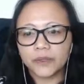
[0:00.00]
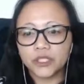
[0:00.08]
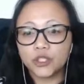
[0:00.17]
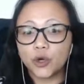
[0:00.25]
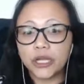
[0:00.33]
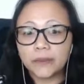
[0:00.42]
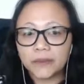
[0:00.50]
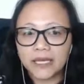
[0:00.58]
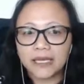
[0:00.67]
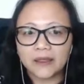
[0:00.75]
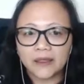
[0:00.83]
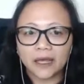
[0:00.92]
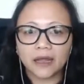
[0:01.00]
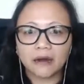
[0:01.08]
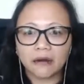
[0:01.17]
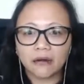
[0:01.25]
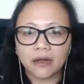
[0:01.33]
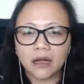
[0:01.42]
join me in
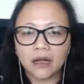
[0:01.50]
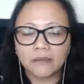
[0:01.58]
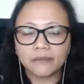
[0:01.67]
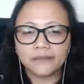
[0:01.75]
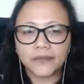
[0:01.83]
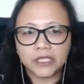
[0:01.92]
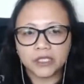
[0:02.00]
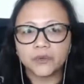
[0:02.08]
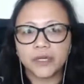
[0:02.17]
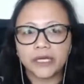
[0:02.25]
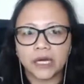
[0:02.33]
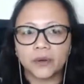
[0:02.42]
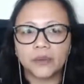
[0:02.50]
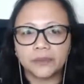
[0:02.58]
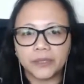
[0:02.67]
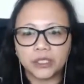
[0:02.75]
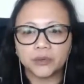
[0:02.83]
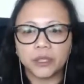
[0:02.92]
there. This week I will
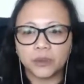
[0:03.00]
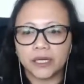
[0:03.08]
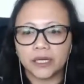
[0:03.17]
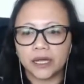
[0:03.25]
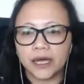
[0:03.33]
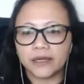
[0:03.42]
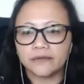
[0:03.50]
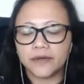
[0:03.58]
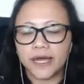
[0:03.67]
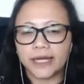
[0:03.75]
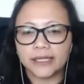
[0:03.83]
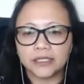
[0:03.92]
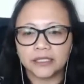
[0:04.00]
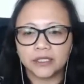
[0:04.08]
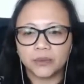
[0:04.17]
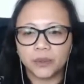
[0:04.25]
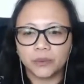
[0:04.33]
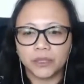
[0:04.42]
be doing one live, and
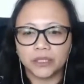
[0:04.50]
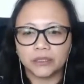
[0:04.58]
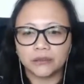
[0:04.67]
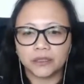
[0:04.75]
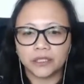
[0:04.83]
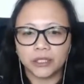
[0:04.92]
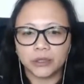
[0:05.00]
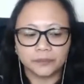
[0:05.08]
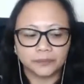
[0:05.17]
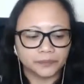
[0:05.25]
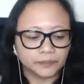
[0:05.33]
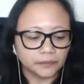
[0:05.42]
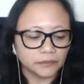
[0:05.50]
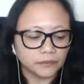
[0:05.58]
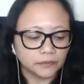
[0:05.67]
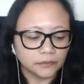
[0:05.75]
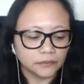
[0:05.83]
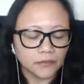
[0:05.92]
we will, you know,
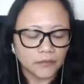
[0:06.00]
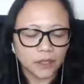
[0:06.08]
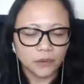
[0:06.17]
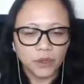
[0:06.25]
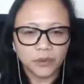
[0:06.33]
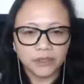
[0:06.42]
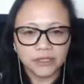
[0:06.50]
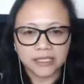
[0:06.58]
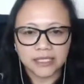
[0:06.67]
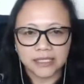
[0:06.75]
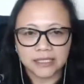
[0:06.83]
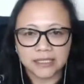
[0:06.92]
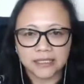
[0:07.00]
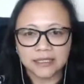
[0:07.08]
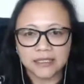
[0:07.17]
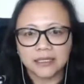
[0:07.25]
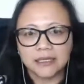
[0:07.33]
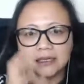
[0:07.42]
we will discuss it.
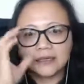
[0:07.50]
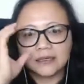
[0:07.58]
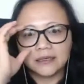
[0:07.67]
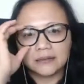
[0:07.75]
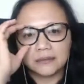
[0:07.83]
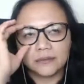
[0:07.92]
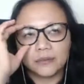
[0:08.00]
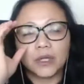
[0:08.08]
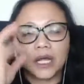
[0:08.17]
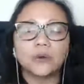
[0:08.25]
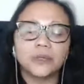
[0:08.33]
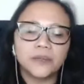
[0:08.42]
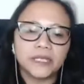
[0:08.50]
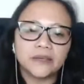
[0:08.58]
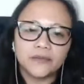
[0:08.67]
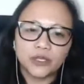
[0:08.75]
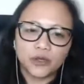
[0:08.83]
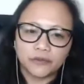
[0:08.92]
Well, I will be
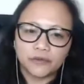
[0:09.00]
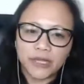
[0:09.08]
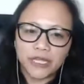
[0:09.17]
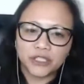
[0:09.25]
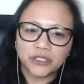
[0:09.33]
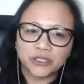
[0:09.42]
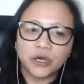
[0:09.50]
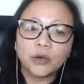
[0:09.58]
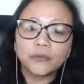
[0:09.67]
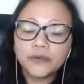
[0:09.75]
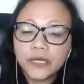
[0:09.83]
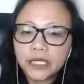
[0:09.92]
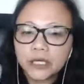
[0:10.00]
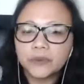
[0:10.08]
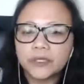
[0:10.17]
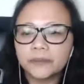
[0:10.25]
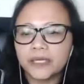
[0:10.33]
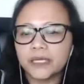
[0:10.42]
giving you information. Hopefully it
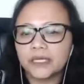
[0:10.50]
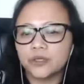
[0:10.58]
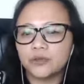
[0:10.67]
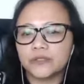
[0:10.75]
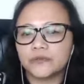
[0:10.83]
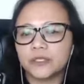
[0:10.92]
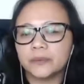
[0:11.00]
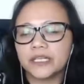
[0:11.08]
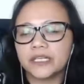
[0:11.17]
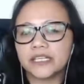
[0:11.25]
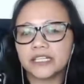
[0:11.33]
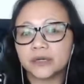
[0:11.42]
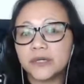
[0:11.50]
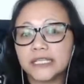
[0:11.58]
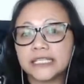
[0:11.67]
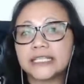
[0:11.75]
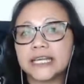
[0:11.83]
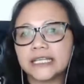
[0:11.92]
will be useful, because there's a
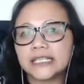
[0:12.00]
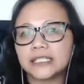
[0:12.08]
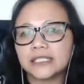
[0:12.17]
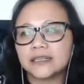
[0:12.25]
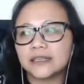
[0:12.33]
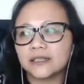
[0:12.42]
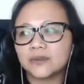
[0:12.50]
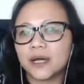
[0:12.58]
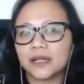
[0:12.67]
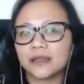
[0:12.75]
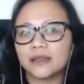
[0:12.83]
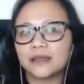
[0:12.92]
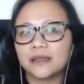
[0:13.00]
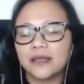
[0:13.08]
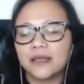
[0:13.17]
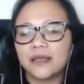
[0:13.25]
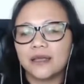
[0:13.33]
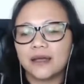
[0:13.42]
recent case as well,
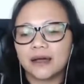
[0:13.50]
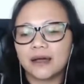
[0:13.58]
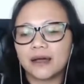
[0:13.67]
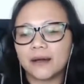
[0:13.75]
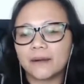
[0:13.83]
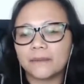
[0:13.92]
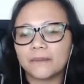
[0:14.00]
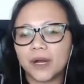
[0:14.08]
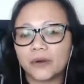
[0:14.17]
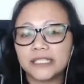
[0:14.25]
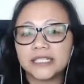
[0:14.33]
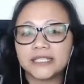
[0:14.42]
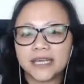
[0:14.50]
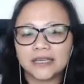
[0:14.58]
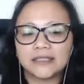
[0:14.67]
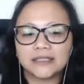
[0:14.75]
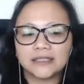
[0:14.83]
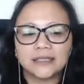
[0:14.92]
a recent
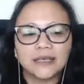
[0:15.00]
case